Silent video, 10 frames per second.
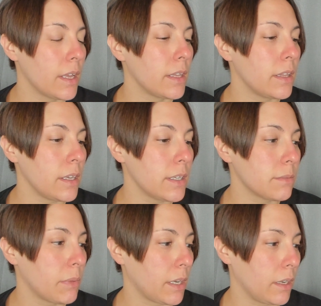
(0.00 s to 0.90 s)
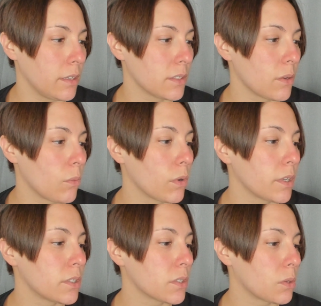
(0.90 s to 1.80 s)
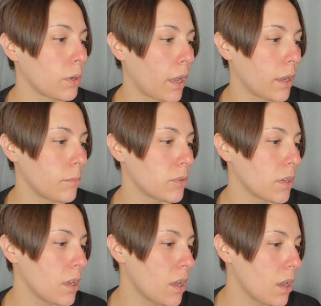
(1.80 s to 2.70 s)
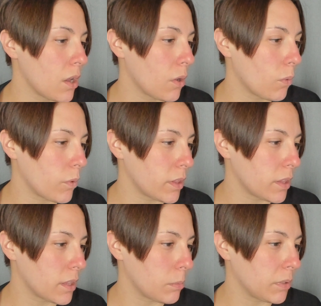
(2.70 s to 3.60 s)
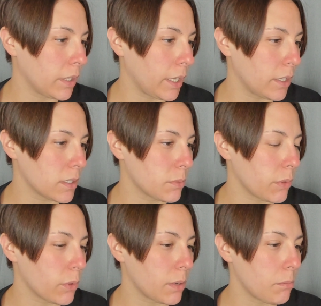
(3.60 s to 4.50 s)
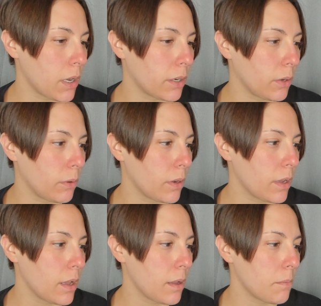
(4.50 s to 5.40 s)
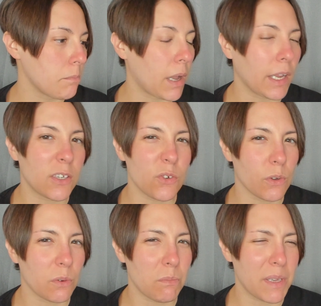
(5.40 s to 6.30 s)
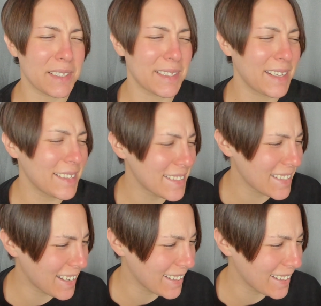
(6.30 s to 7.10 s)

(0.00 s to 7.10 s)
These pennies were inscribed with the plain spoken motto Mind your own business.